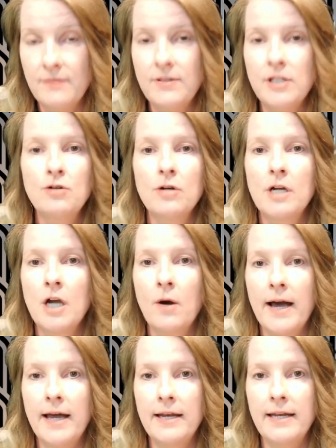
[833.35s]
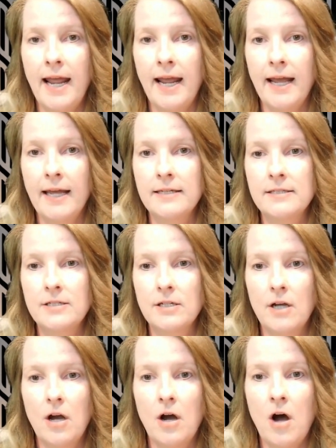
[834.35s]
then you could go ahead and
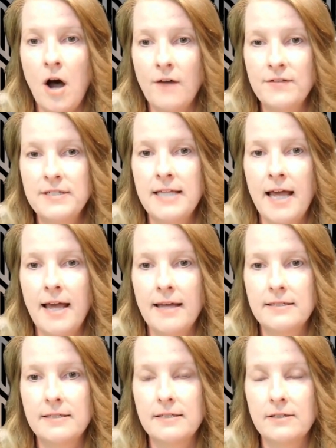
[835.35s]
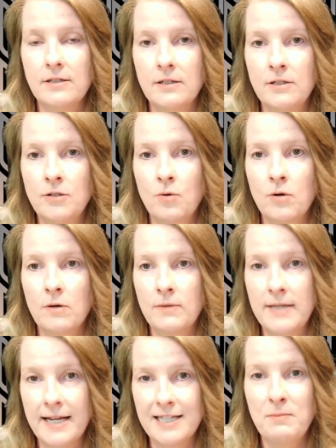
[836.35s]
offset your
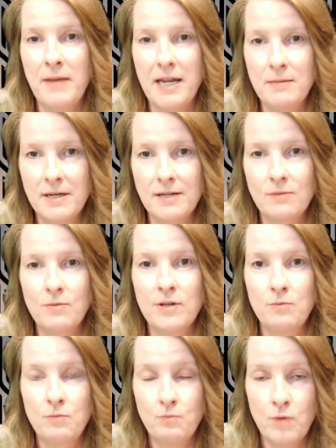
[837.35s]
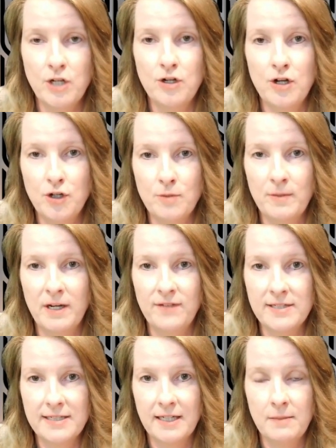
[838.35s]
next payment with what your
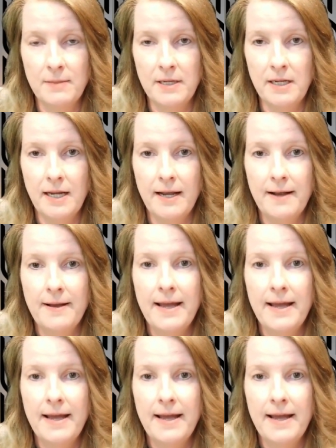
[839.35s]
benefit's going to be.